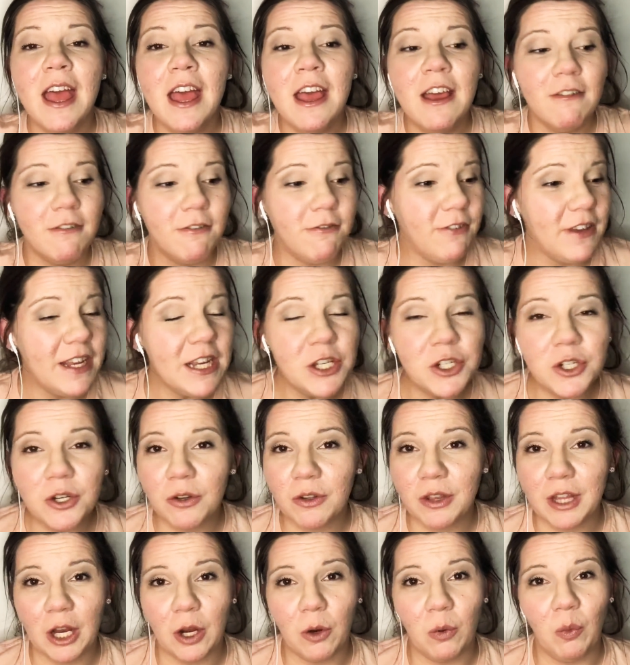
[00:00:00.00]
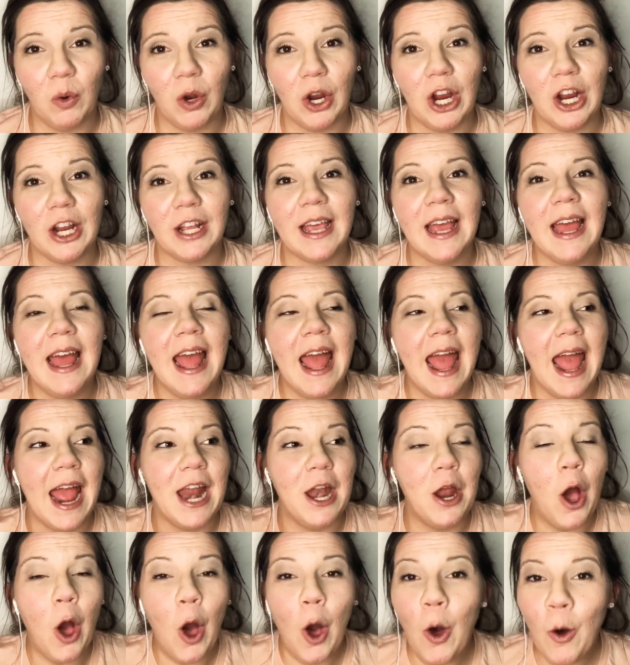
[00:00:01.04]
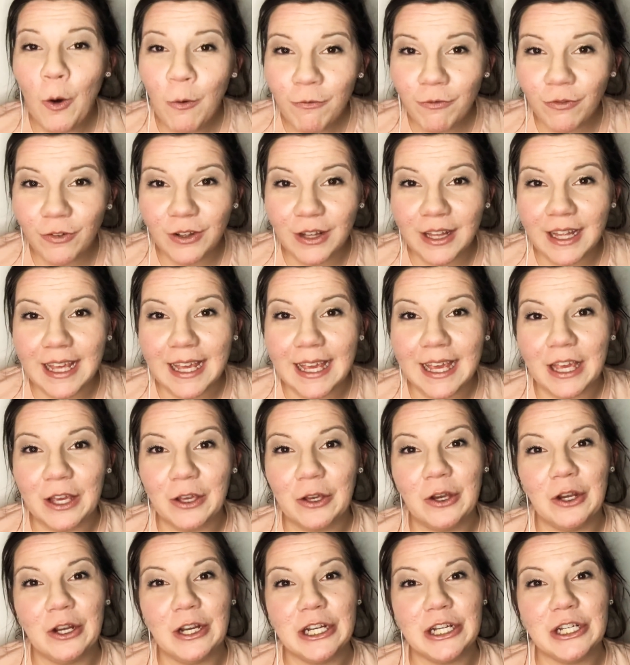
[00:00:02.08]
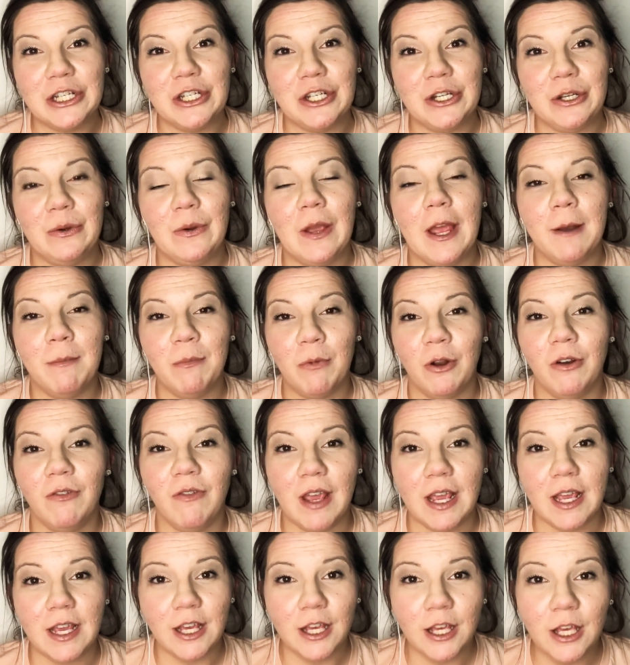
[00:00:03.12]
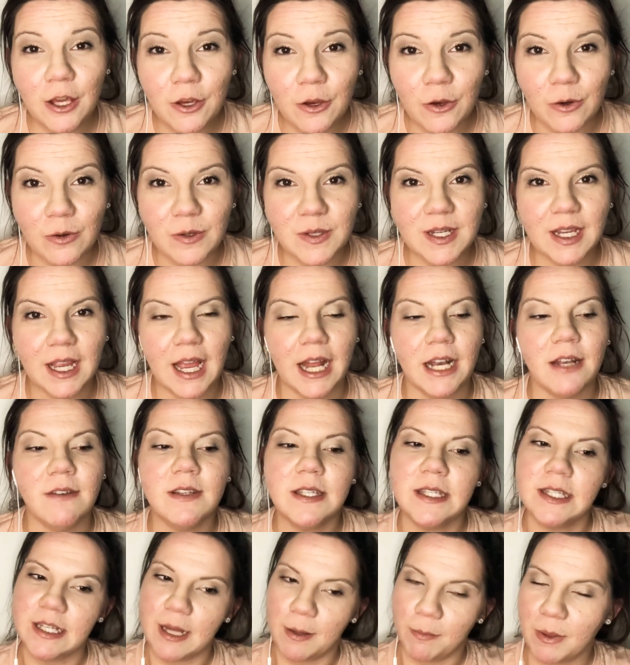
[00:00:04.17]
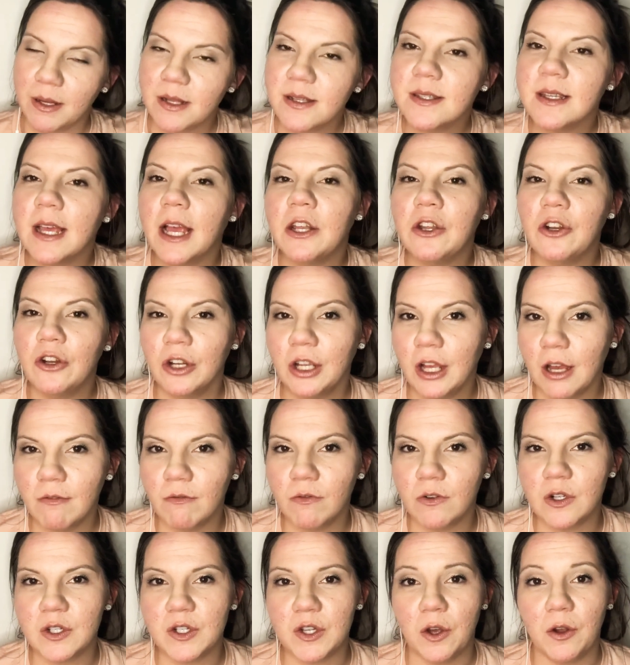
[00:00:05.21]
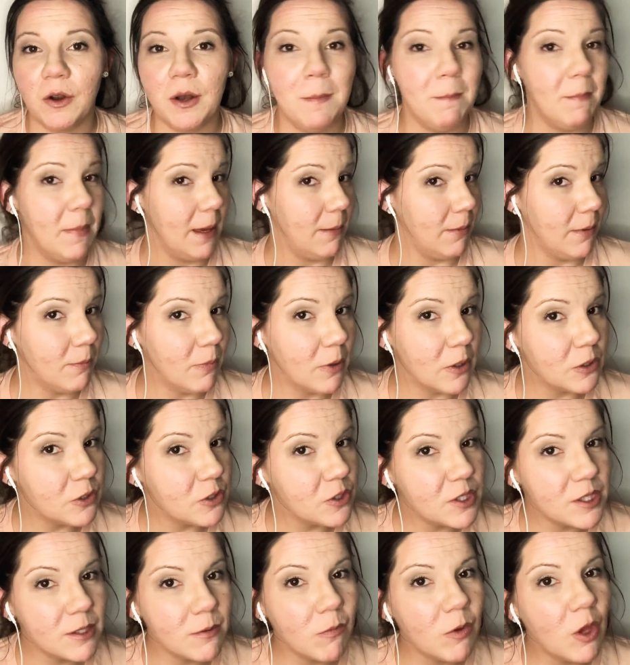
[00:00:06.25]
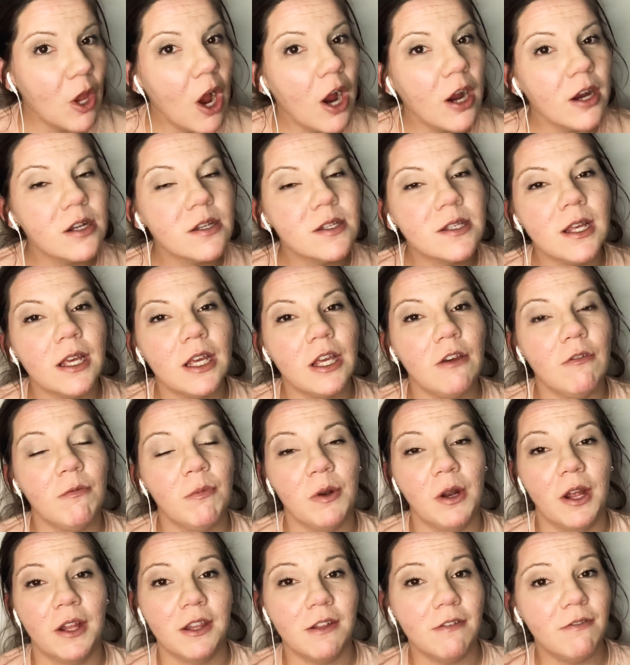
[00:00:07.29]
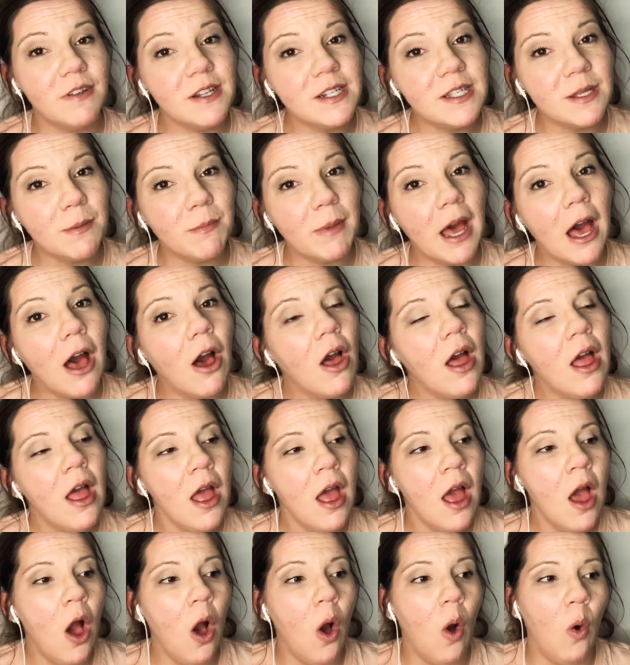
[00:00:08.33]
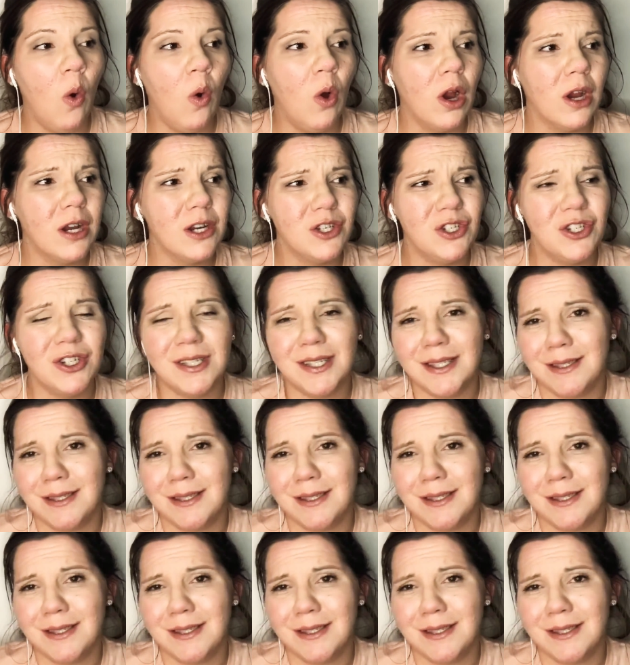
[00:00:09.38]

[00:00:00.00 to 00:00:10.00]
feature their work, and hopefully encourage you and motivate you to kind of step outside your comfort zone, maybe purchase some yarns that you've been on the fence about, or just